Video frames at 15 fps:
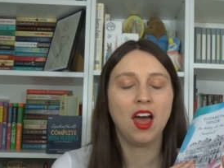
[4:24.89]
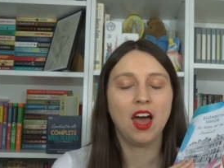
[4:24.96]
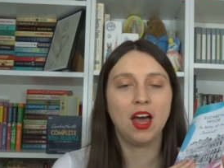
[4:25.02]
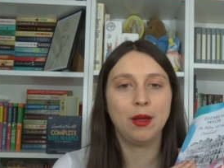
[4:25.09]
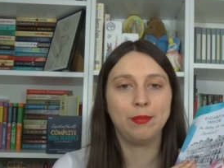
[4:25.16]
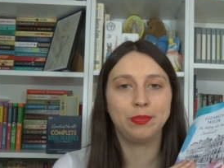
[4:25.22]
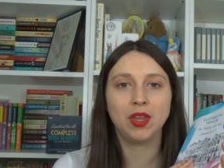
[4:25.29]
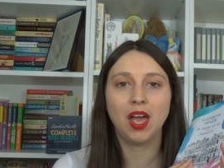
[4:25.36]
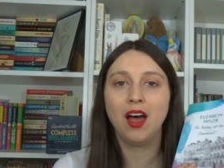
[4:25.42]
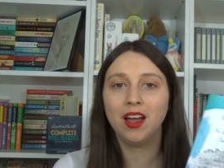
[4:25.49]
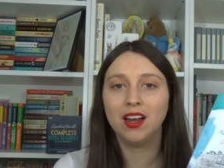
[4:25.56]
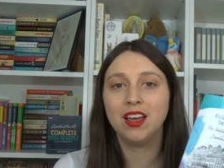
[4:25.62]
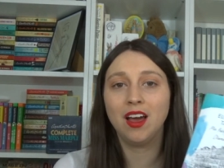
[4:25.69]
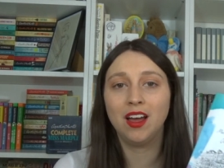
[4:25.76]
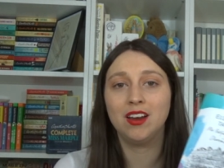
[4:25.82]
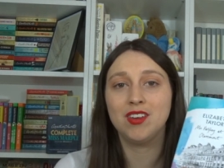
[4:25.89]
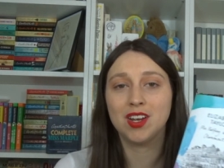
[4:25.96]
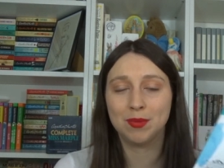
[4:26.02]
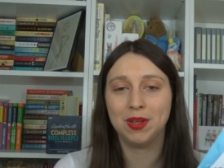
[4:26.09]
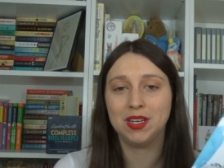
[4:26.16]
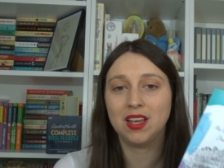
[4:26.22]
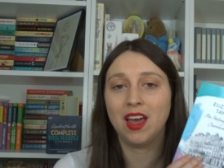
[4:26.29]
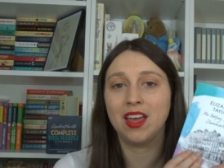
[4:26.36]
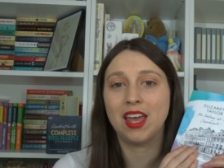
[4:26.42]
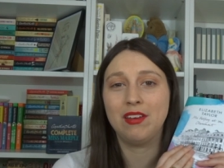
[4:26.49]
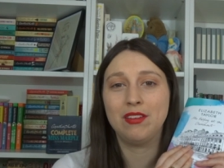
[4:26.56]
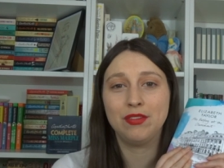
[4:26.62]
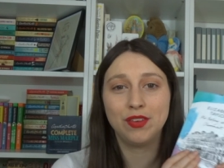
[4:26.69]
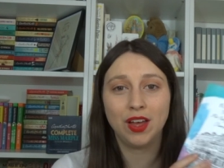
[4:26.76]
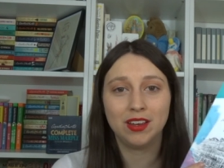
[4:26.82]
Um, highly, highly recommend it. I gave
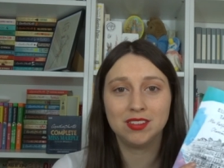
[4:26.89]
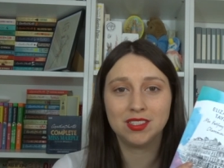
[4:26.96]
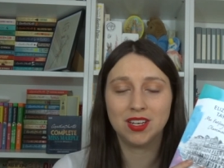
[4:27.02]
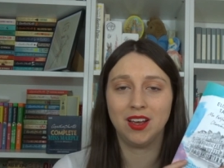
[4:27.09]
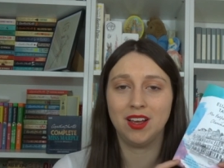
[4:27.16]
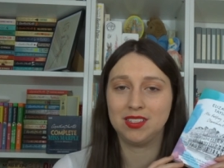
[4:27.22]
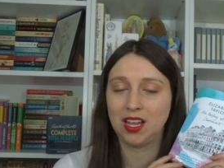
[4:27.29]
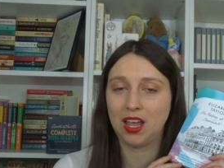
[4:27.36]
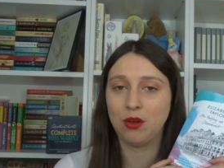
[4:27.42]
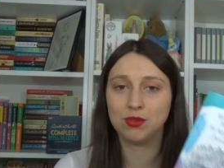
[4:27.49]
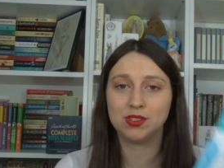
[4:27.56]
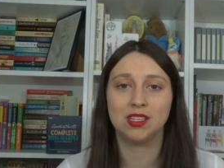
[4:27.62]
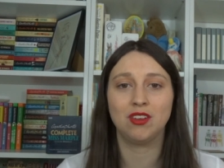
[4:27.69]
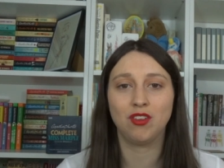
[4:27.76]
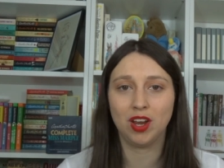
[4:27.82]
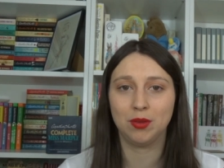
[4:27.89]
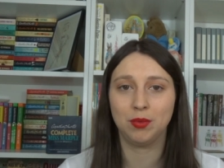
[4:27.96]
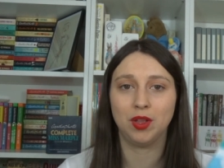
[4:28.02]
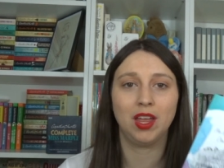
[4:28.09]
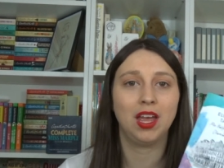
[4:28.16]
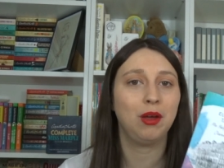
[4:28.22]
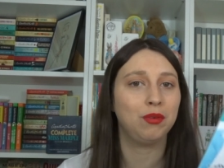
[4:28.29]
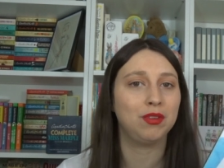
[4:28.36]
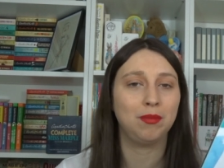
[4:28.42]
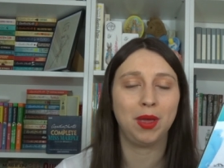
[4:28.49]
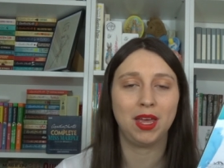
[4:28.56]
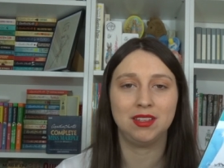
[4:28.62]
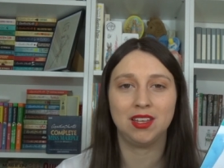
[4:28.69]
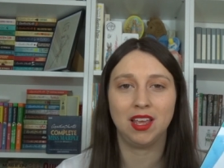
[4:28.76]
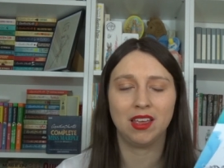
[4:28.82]
it five stars. It was incredible. It was
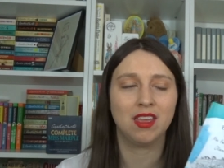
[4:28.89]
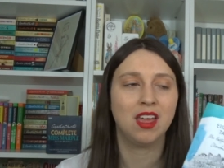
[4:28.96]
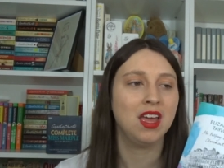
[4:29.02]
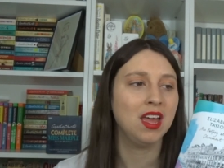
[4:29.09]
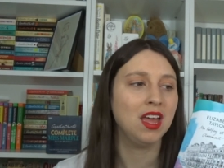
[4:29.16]
amazing.